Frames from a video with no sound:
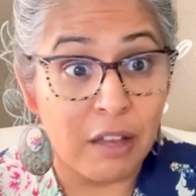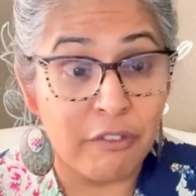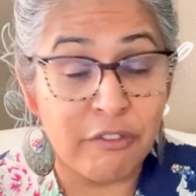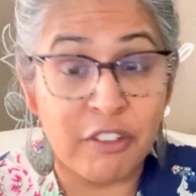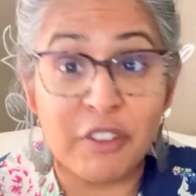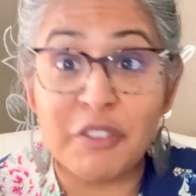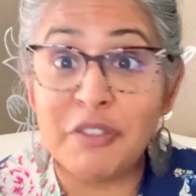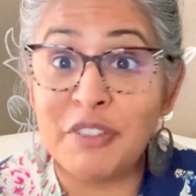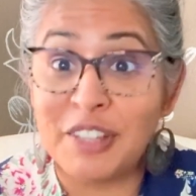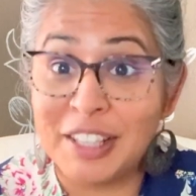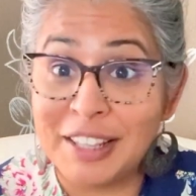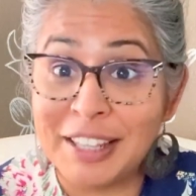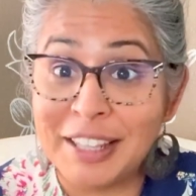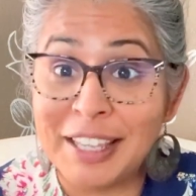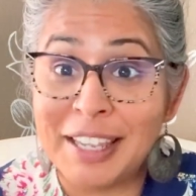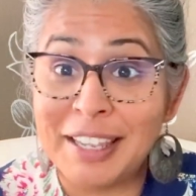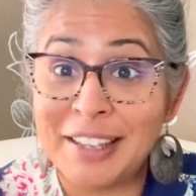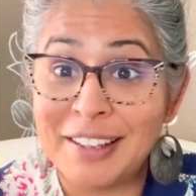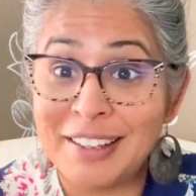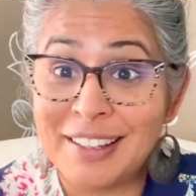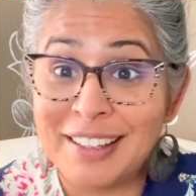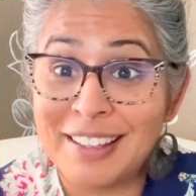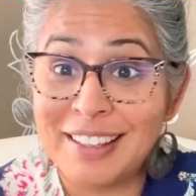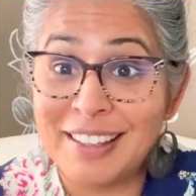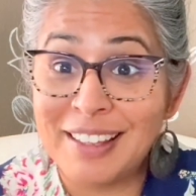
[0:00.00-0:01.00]

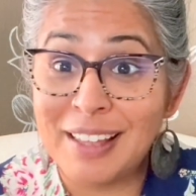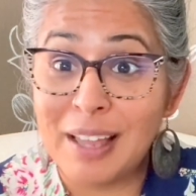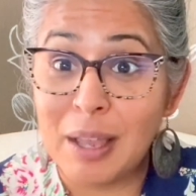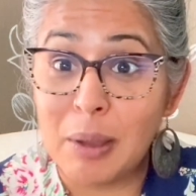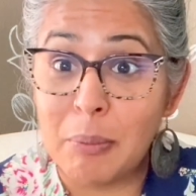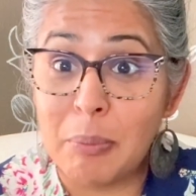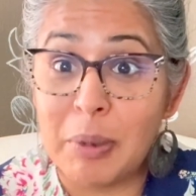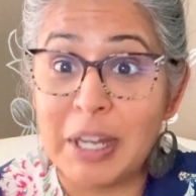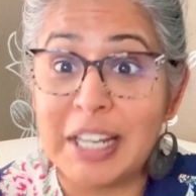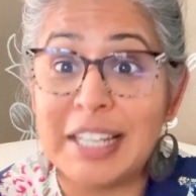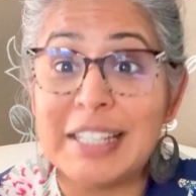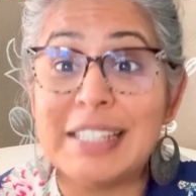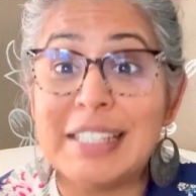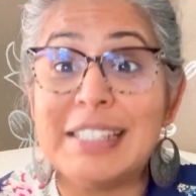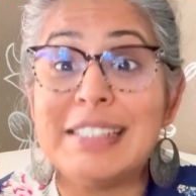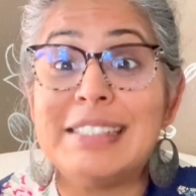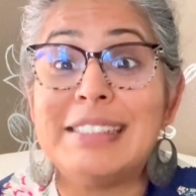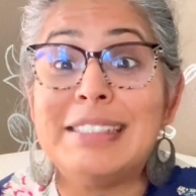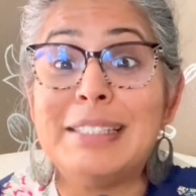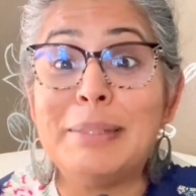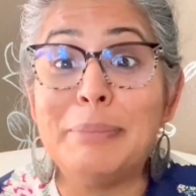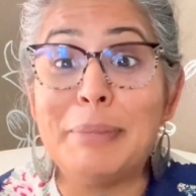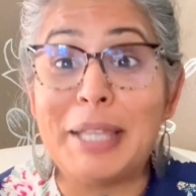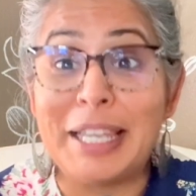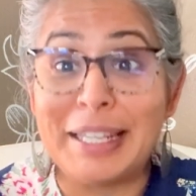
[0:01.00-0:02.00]
fulfilling, but it is
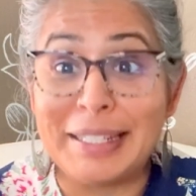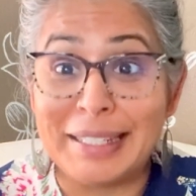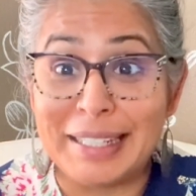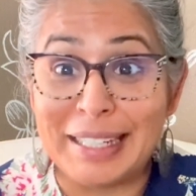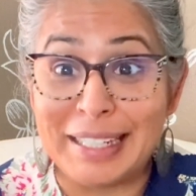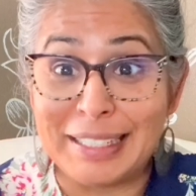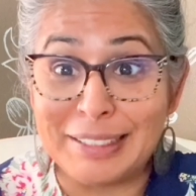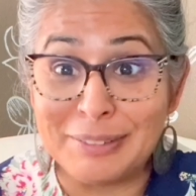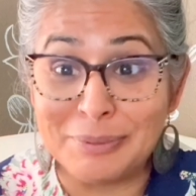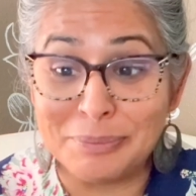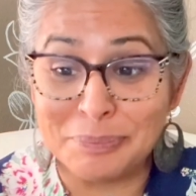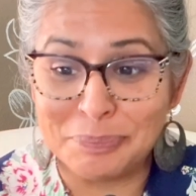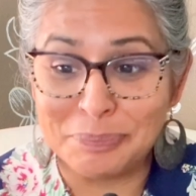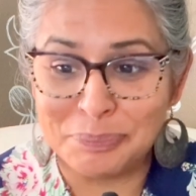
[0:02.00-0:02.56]
demanding.